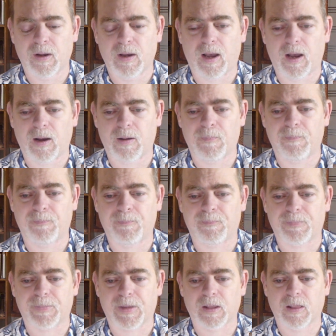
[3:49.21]
Um,
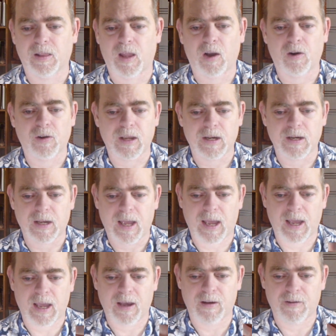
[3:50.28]
longing to
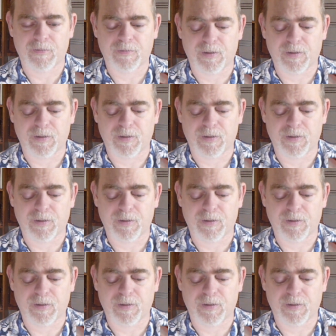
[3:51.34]
have